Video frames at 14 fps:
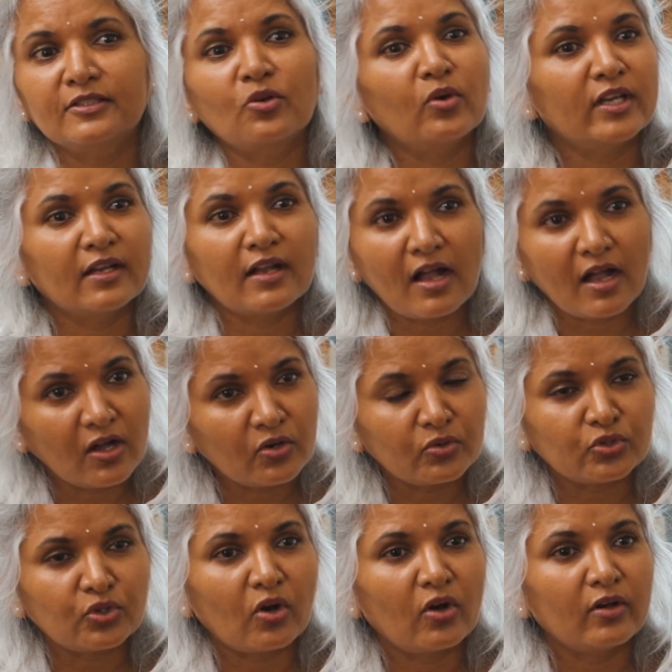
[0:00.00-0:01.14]
going
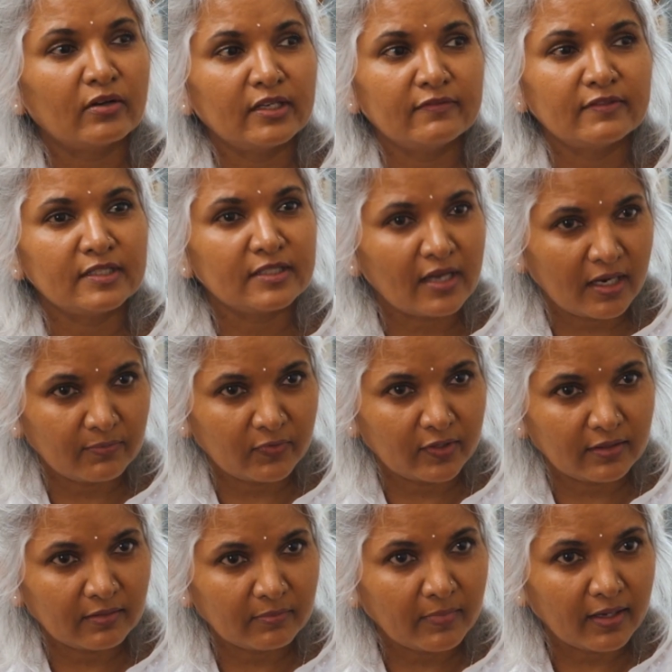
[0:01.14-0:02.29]
out, or even time with
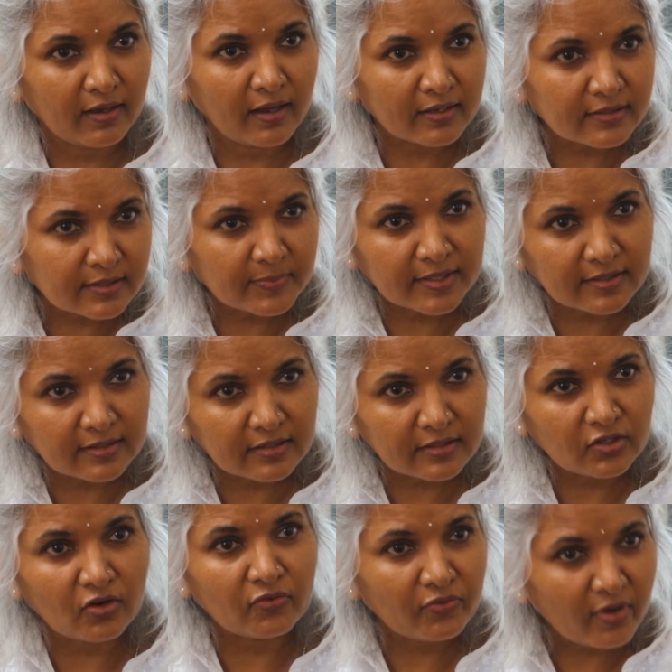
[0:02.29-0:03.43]
my husband,
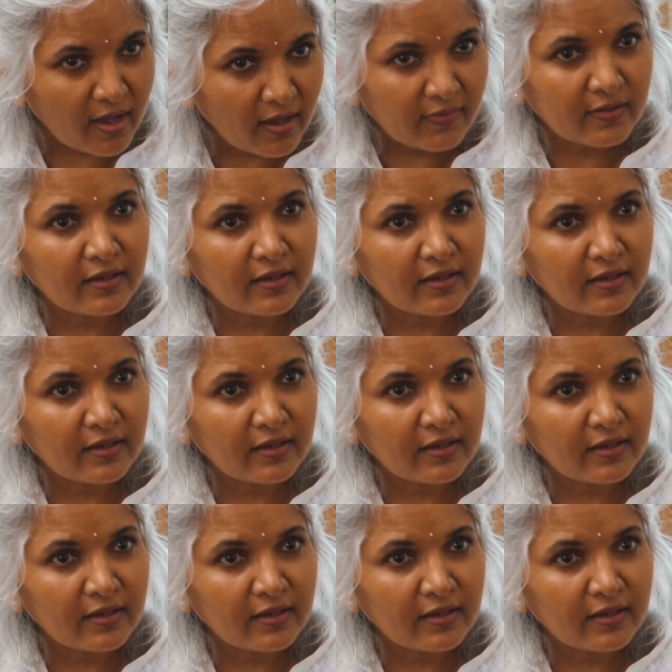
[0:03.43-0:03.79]
your father.